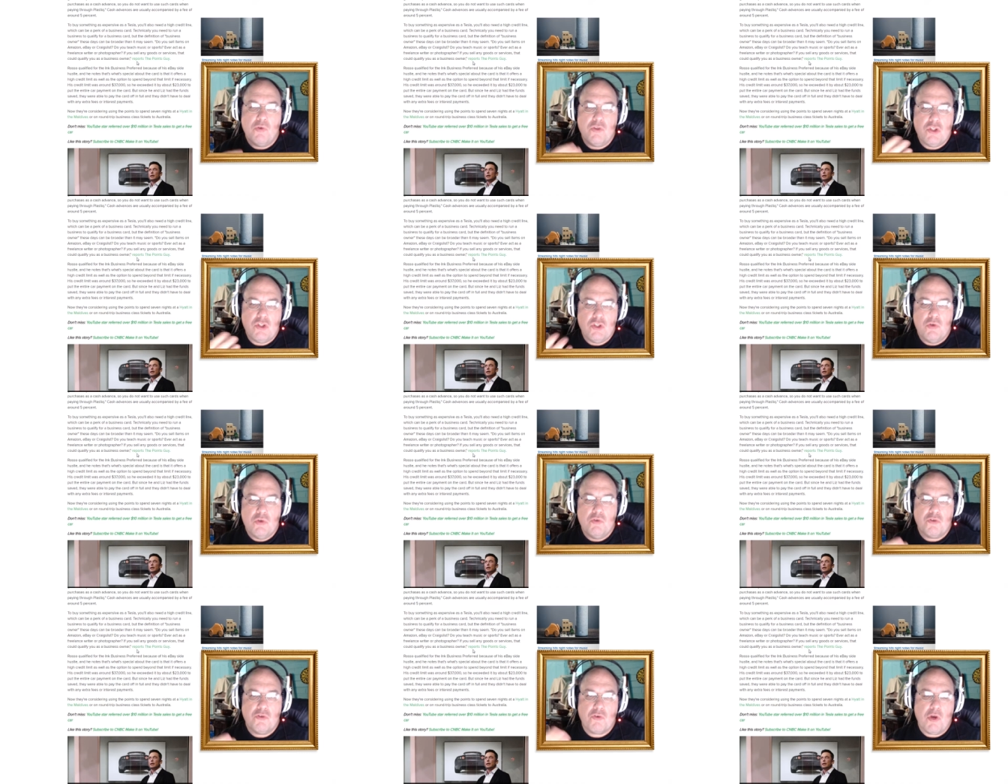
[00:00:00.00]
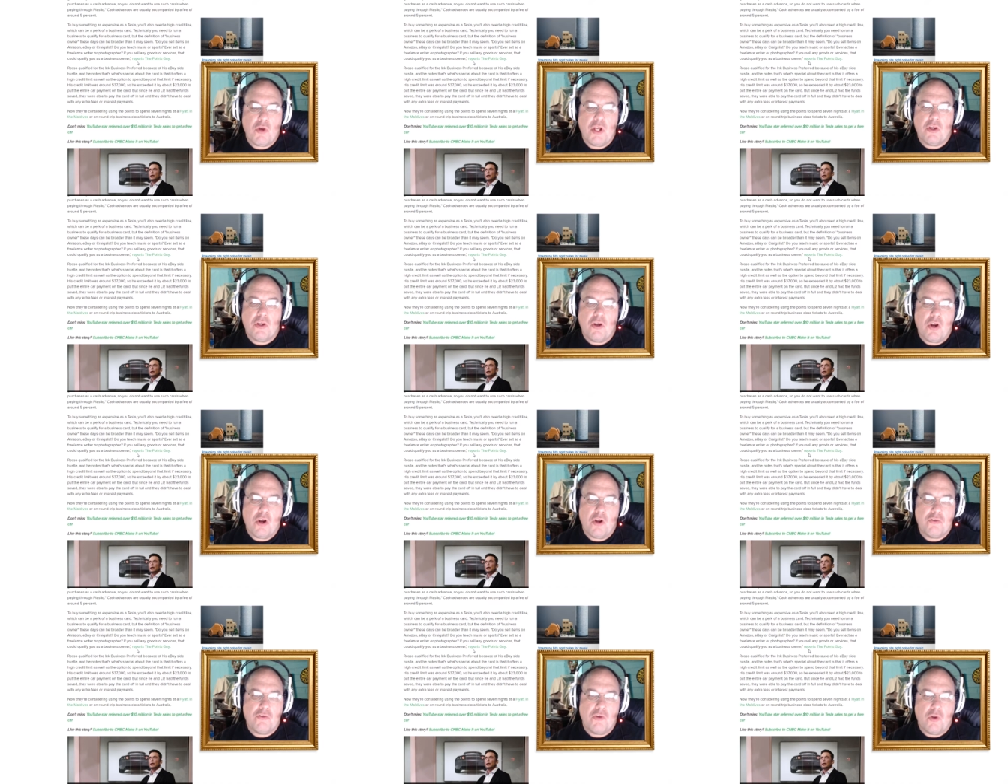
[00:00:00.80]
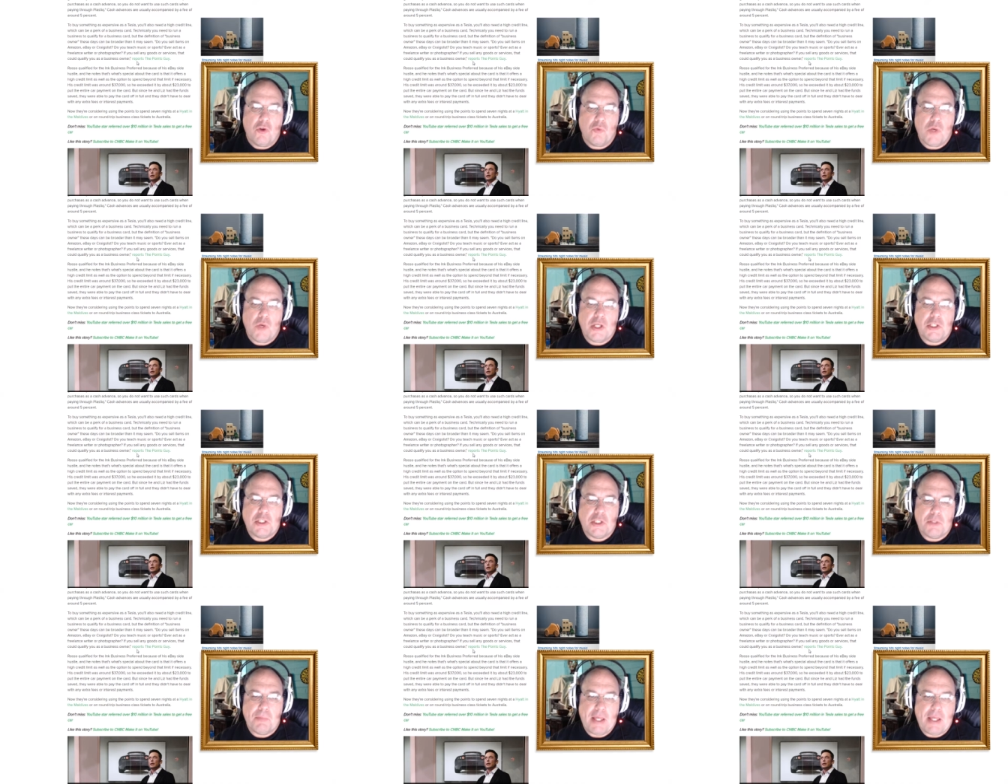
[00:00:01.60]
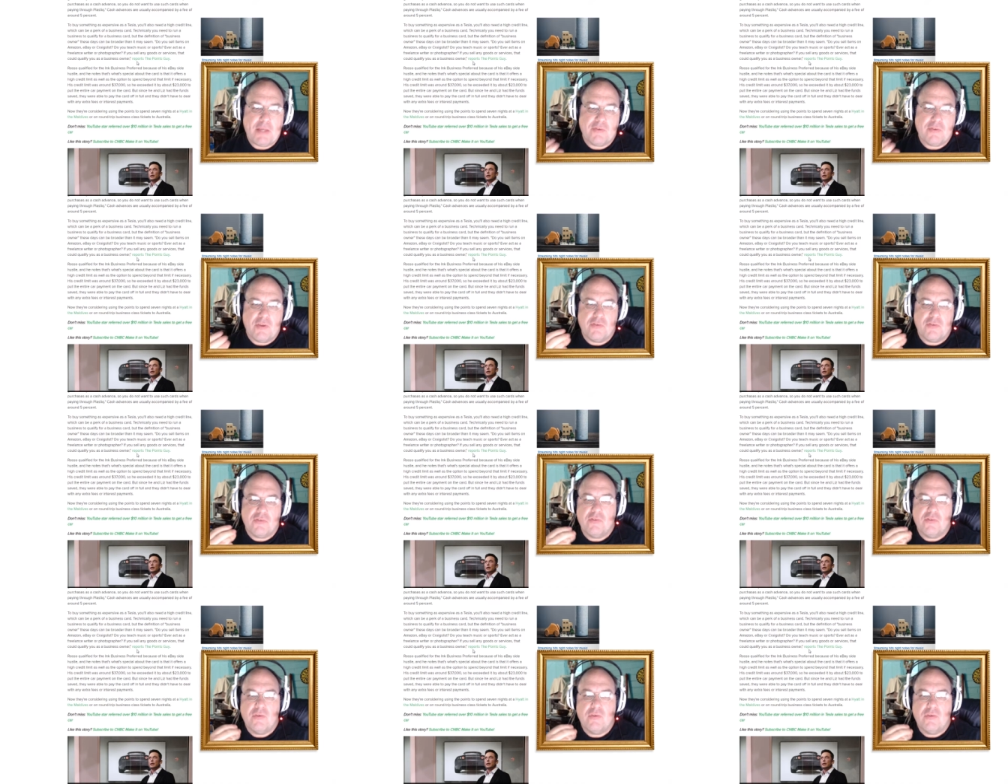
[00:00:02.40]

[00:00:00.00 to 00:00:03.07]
use credit cards on a regular basis.